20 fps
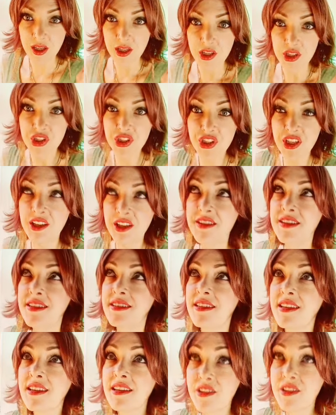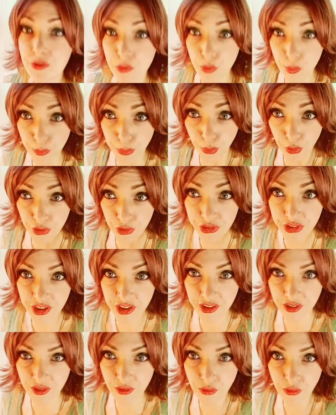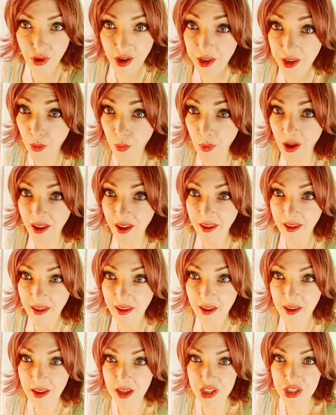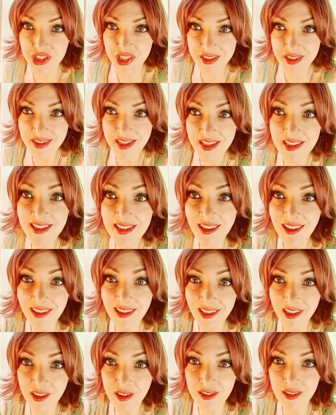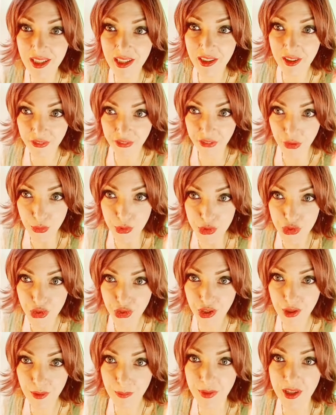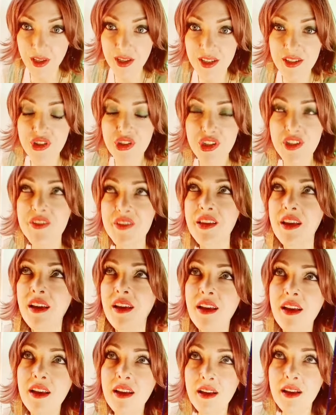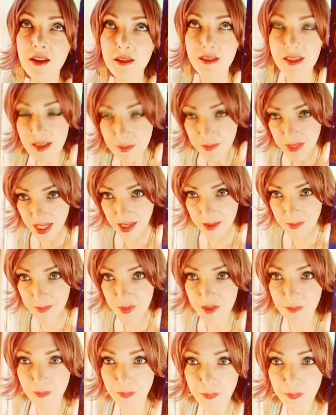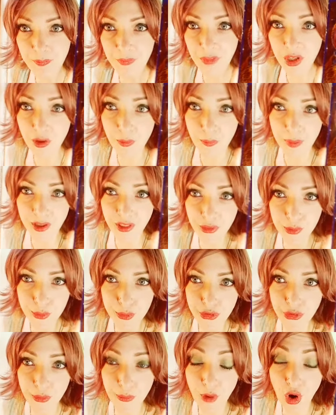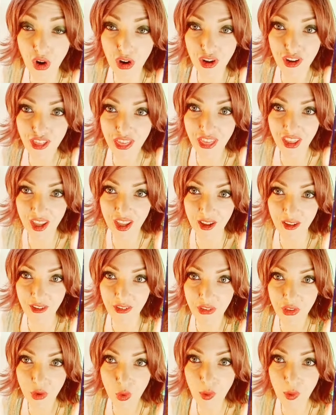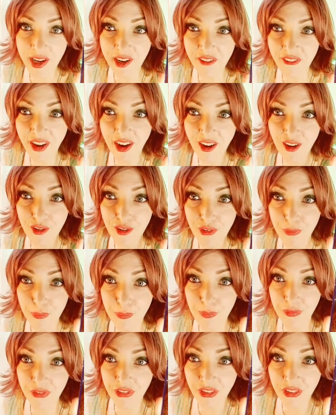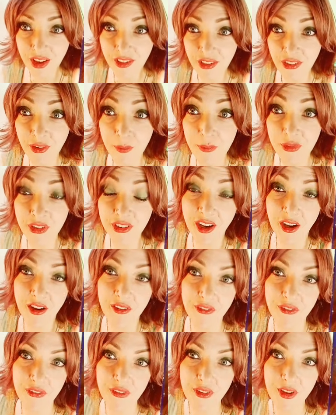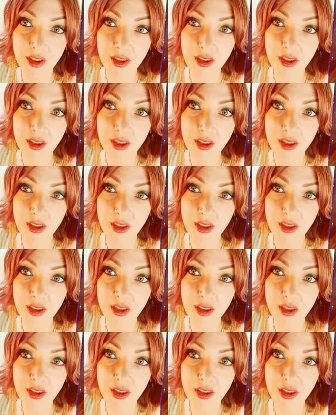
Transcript: She sees through bullshit right away. She sees clearly the future because she's sometimes, you know, been through some hard things. The Queen of Air has seen some stuff.